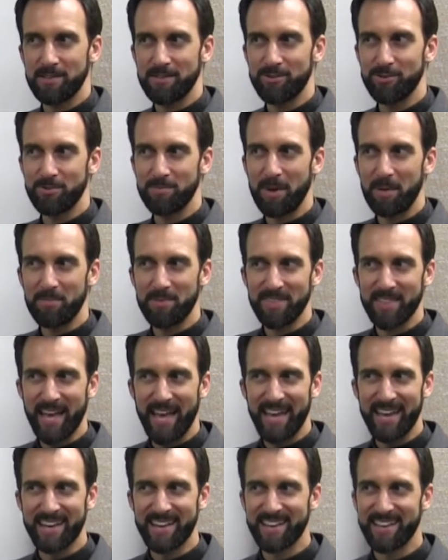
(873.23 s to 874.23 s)
Do you remember
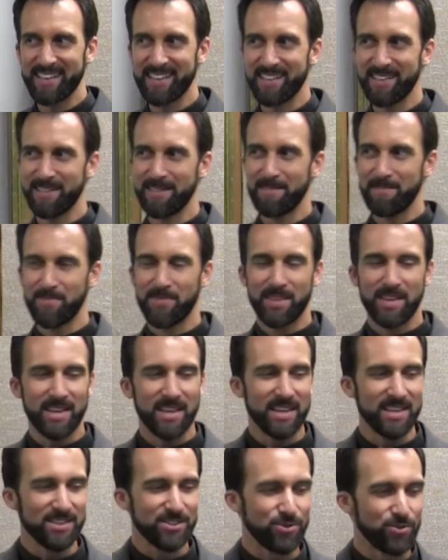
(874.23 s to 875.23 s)
that?
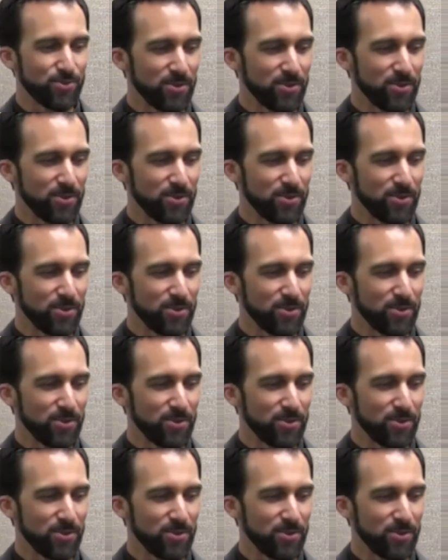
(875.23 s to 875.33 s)
His